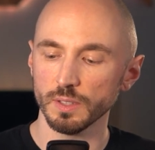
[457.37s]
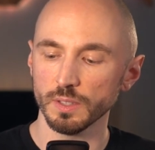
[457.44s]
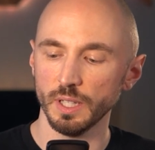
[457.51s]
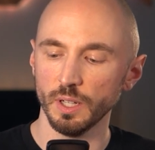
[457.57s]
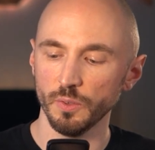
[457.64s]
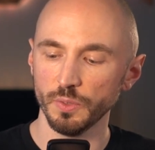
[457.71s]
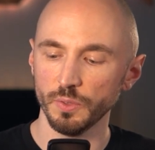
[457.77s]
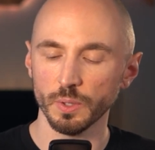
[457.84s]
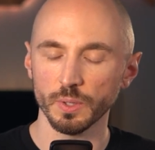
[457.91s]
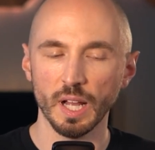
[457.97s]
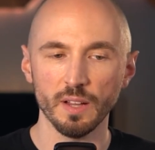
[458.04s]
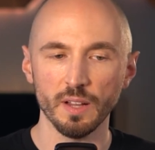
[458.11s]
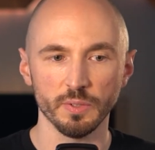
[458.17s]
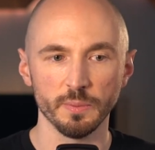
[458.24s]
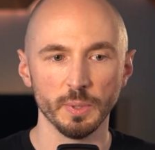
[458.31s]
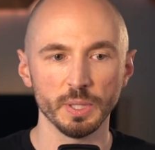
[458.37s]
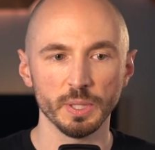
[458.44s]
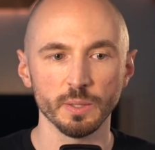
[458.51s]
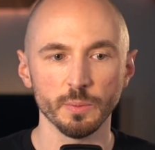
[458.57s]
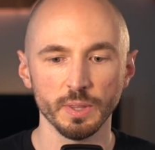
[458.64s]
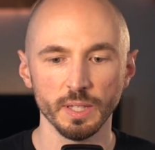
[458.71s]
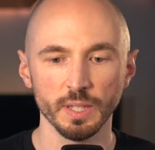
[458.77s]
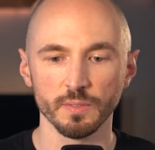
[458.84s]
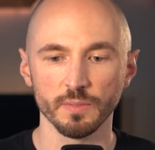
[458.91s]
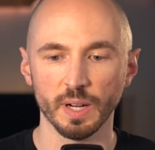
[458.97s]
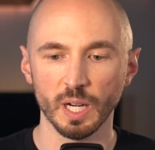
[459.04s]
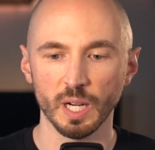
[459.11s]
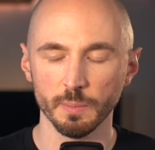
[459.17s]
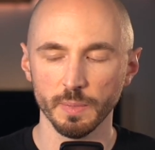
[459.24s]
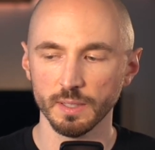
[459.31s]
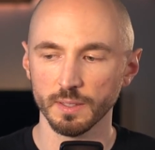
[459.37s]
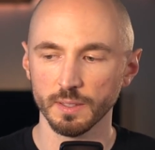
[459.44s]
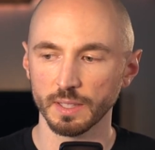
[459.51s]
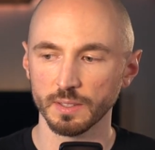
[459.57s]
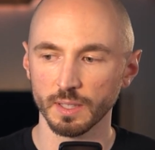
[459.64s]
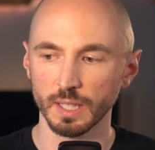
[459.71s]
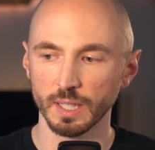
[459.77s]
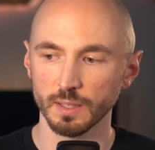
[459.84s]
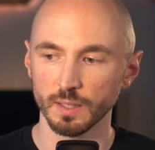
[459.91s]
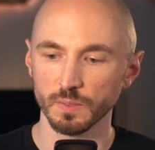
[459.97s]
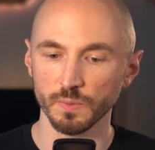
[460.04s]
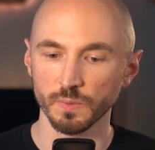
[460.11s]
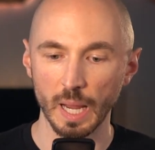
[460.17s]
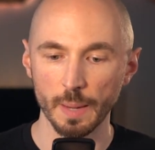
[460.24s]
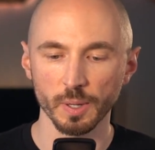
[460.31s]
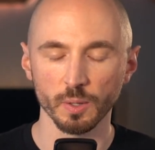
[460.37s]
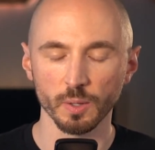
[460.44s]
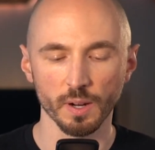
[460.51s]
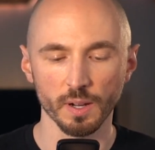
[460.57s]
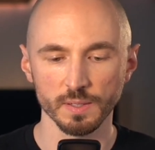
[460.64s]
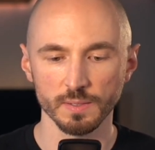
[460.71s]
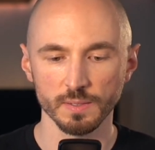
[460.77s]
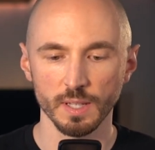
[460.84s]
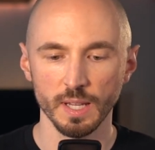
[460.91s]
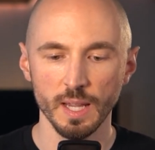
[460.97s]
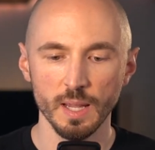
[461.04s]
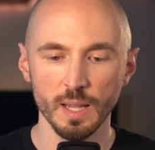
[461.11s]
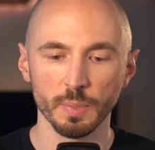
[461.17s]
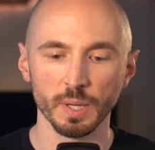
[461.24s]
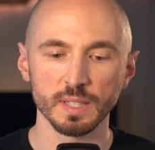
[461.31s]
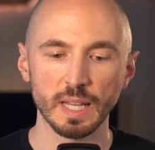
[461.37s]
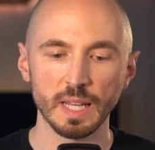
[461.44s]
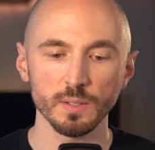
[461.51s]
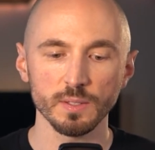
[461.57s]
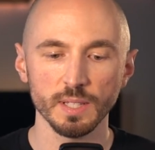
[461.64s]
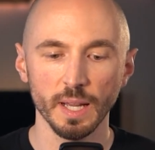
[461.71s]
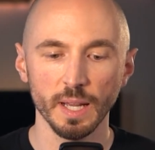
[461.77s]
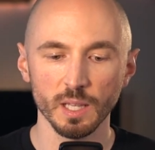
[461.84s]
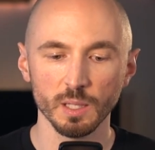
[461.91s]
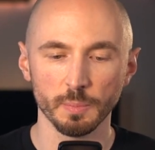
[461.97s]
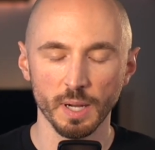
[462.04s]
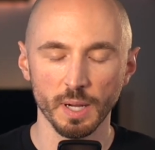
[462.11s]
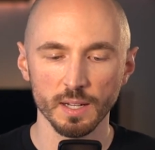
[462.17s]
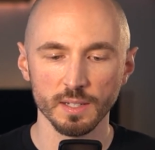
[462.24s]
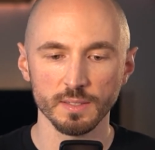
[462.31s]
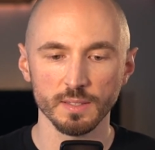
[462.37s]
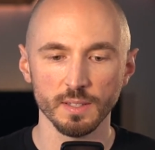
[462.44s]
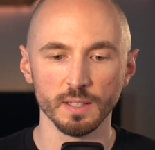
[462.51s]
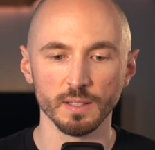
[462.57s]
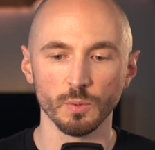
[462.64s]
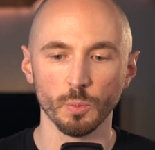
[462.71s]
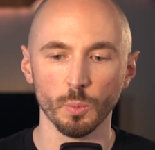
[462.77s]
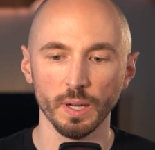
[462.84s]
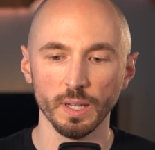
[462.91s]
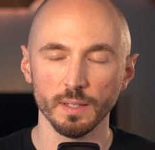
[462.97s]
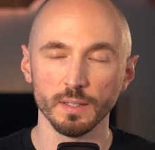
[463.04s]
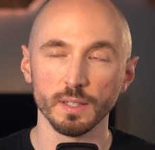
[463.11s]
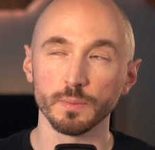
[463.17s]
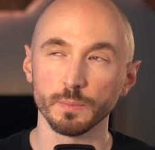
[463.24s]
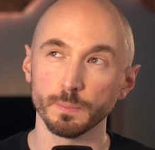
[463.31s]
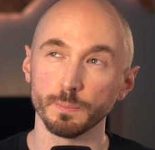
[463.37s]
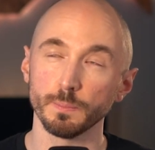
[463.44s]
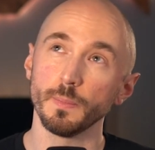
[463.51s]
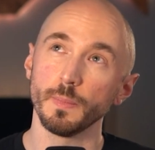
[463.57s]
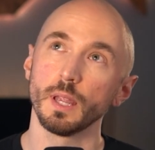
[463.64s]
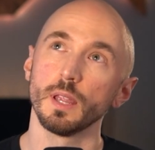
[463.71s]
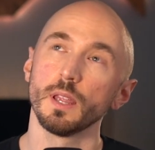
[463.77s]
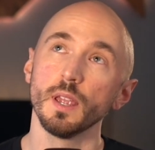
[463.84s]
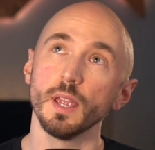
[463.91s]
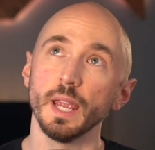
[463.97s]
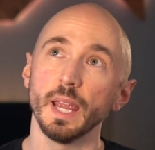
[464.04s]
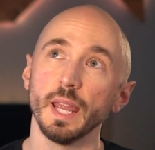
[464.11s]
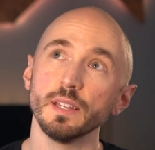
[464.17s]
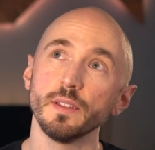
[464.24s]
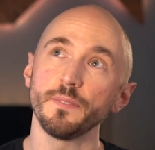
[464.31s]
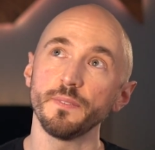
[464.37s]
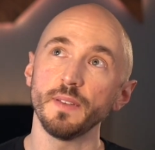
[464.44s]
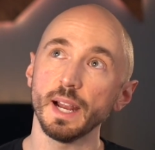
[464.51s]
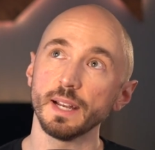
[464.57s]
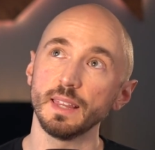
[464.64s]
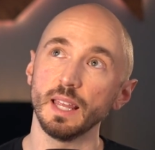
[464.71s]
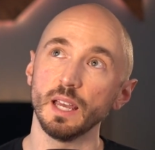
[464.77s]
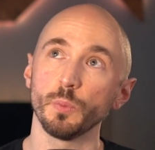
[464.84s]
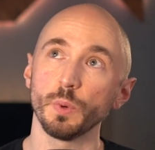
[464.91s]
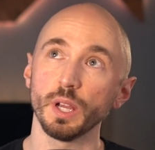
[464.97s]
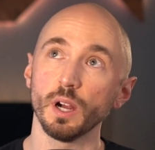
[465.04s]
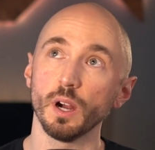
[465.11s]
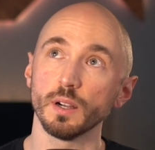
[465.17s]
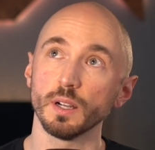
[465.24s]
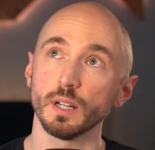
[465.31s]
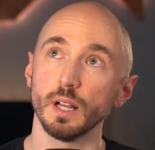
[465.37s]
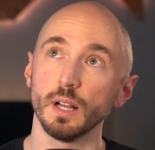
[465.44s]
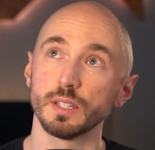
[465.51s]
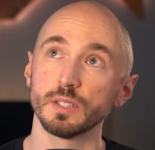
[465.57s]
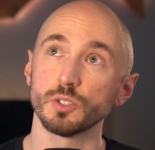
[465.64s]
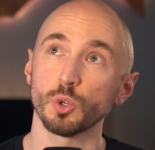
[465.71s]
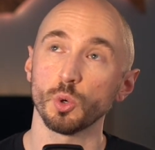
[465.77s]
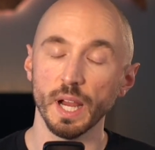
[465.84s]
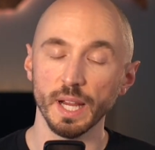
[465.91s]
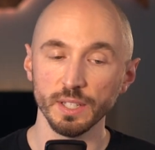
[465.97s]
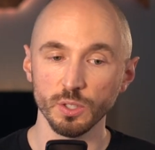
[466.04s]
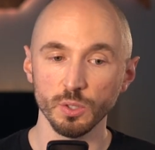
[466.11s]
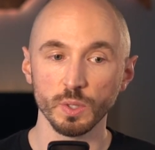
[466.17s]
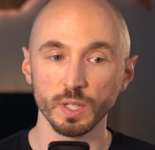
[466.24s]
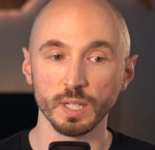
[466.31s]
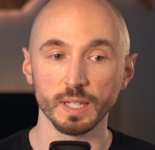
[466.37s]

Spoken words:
if you're not familiar with the environment, like to get this vibe across. But it's outside of the box in the fact that we are trying to